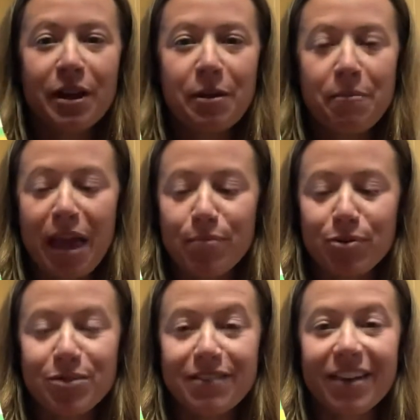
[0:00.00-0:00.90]
paper
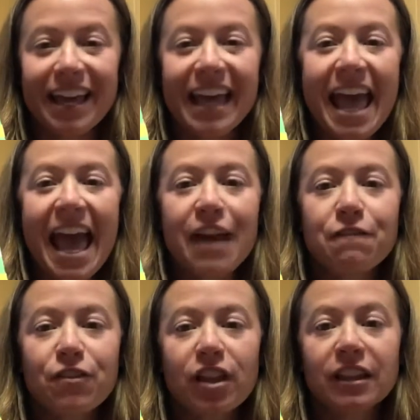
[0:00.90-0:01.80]
weaving, and
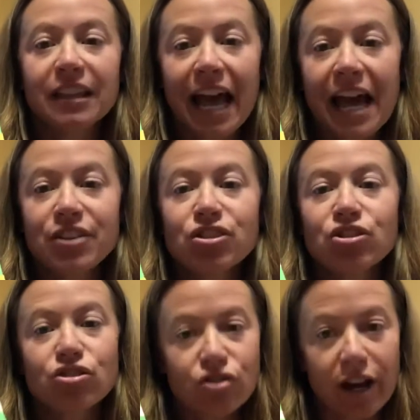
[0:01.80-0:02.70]
for the last
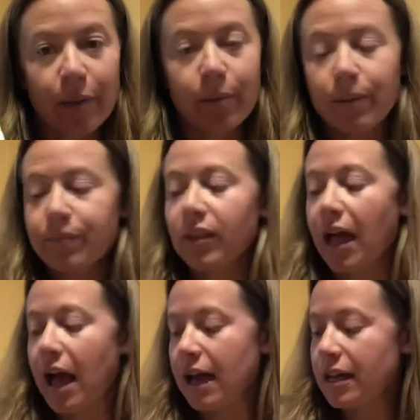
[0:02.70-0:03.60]
strip,
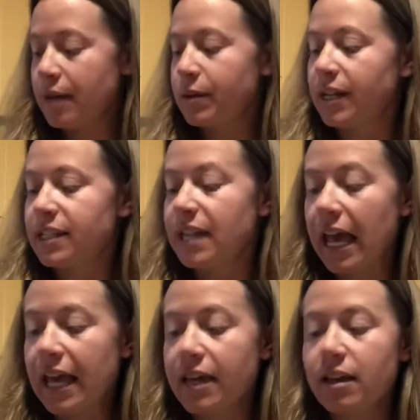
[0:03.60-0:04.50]
I am gonna
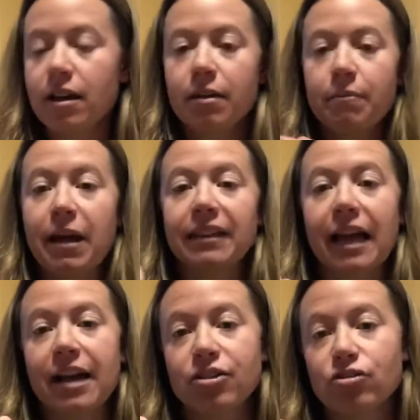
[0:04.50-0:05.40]
take my
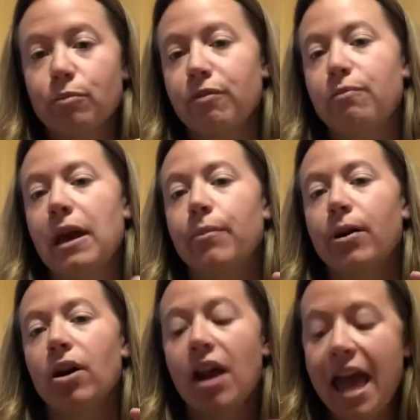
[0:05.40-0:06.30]
last strip of
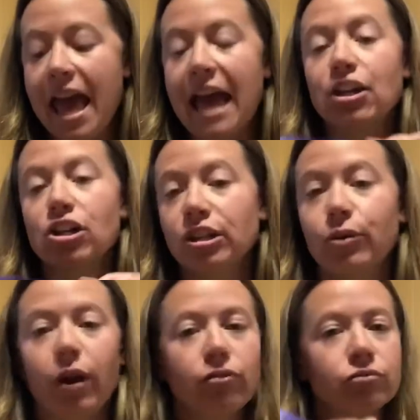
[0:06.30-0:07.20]
paper and glue
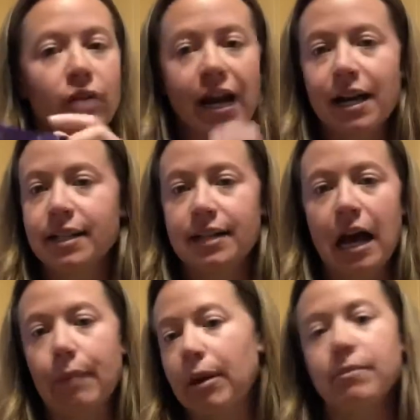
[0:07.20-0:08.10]
it right on
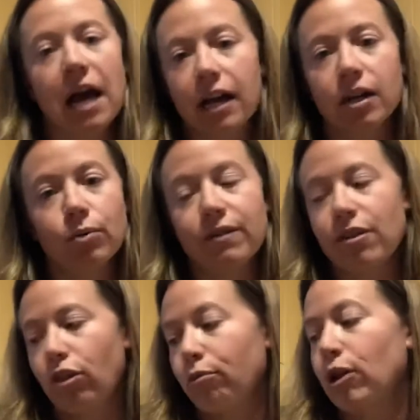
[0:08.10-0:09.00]
top. I'm not gonna weave
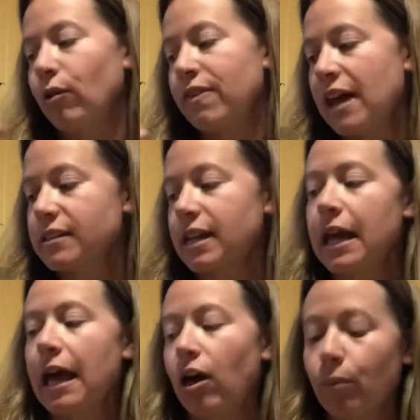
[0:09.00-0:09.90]
it through, and that's gonna
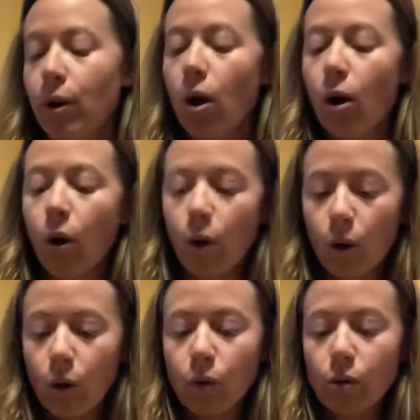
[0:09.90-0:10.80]
help
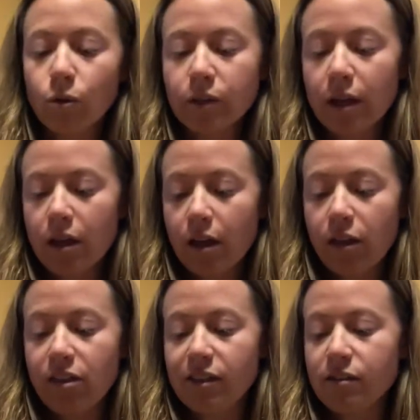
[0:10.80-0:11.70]
hold
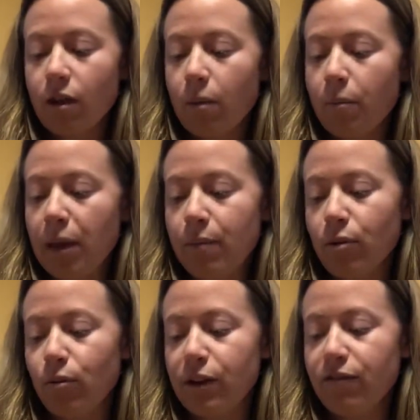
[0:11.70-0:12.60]
this
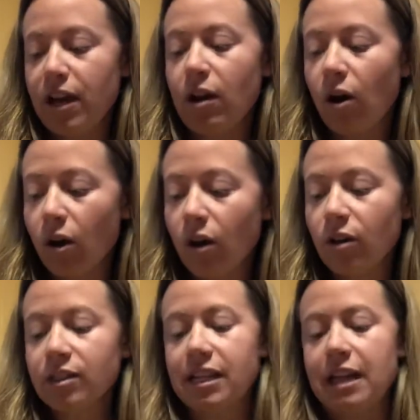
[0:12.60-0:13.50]
paper weaving
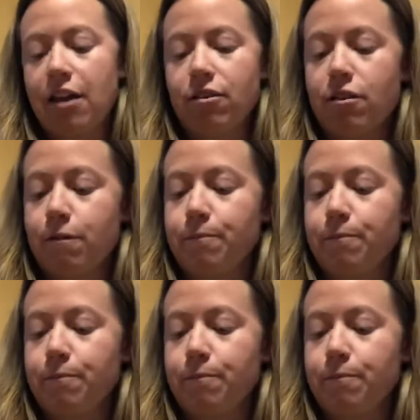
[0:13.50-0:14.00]
all together.